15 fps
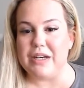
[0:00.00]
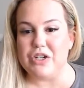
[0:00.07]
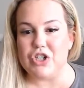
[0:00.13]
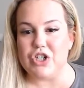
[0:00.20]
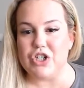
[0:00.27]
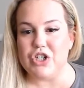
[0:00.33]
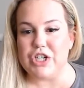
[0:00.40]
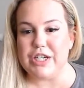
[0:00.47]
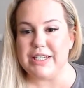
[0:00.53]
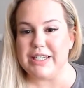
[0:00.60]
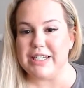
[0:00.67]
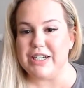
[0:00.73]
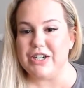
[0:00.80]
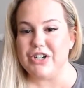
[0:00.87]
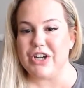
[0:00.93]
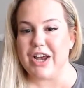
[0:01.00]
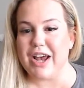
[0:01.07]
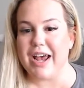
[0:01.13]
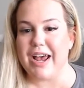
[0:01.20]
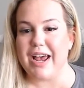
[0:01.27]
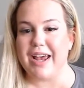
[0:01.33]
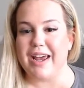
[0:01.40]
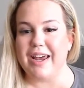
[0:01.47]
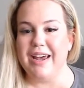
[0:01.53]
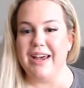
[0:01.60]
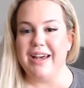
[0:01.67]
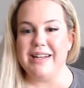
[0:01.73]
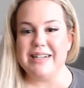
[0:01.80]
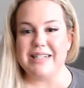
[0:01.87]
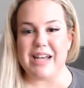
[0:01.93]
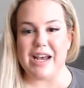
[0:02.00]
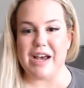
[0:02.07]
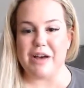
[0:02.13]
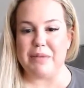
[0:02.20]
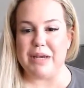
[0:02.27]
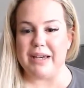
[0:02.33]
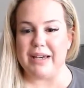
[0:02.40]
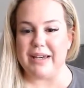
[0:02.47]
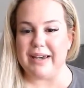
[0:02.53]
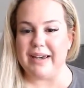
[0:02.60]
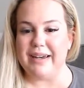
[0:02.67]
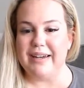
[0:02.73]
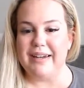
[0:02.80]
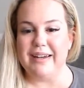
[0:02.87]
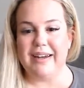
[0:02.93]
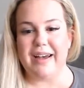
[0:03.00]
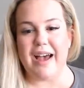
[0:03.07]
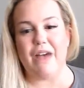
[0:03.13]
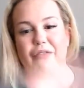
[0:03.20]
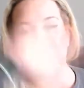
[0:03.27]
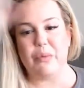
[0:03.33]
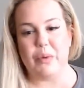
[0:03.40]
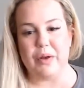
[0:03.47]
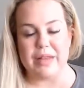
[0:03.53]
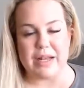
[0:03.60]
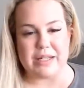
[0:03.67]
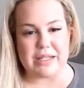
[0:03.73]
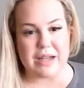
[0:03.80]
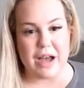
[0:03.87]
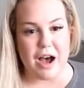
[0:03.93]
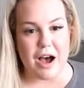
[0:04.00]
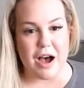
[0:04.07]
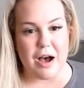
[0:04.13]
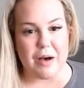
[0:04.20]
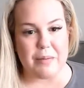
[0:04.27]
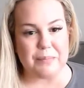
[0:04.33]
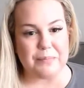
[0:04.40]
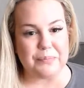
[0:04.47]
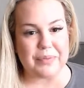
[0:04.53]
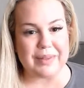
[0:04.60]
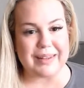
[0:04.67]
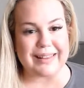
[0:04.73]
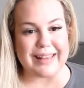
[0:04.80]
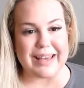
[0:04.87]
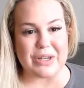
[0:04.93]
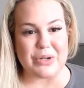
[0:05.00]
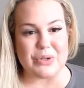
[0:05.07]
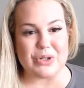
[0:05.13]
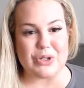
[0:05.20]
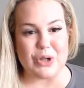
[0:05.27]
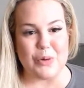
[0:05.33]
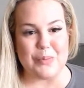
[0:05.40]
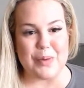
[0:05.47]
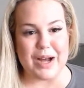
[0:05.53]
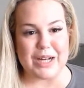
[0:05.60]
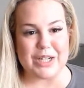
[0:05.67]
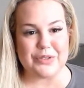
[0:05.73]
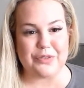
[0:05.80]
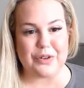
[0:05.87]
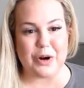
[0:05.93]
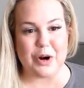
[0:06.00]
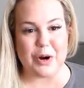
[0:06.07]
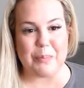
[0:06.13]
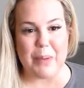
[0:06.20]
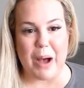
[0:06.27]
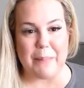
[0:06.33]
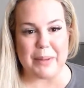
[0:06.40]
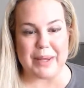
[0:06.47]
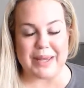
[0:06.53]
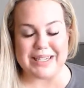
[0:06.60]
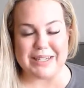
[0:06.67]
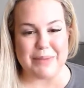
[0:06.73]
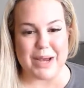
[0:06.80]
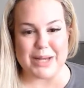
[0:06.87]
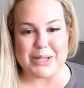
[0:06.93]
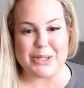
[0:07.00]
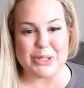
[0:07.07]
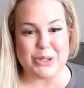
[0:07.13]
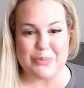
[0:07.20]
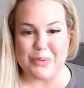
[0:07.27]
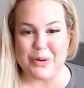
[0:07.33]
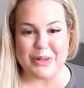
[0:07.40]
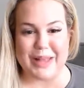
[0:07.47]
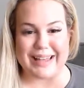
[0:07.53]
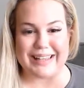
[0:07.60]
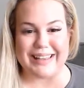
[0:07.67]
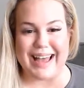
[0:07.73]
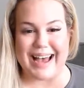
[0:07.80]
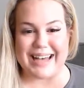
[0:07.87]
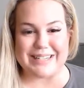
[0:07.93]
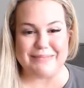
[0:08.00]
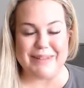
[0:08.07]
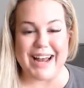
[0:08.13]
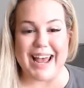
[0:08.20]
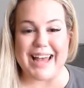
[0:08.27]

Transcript: Gigi, CJ, Tammy, everyone that's come, thank you so much for popping into my super like last minute.